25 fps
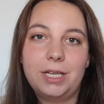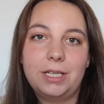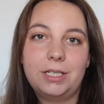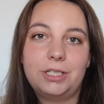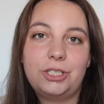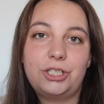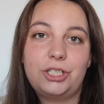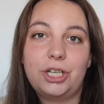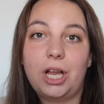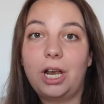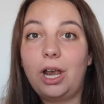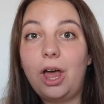
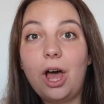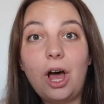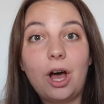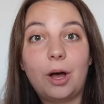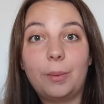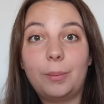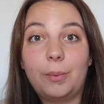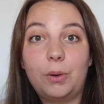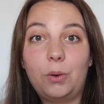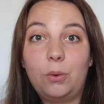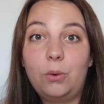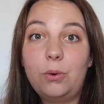
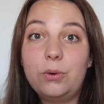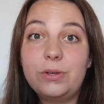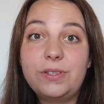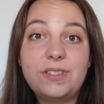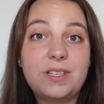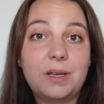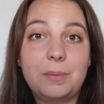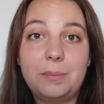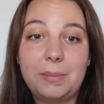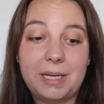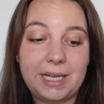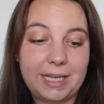Shalom
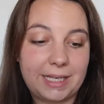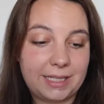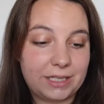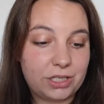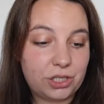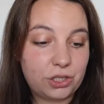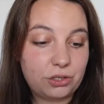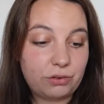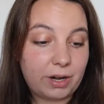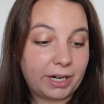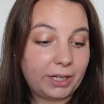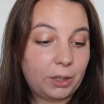also
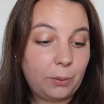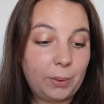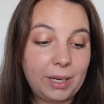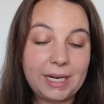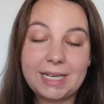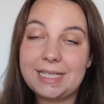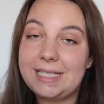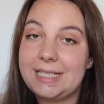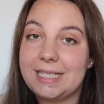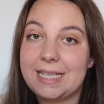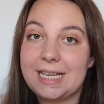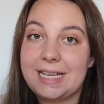means
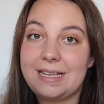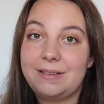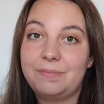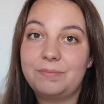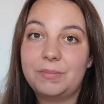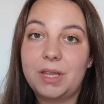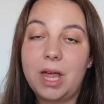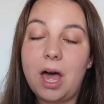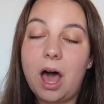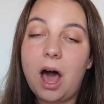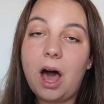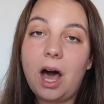tranquility,
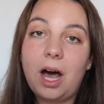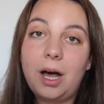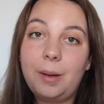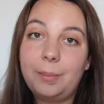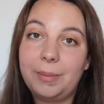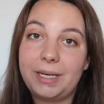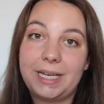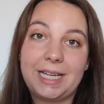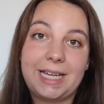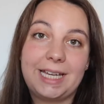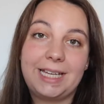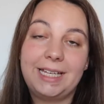
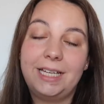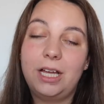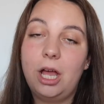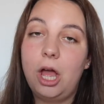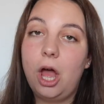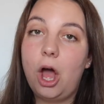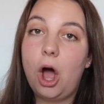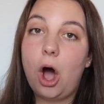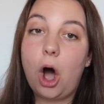harmony,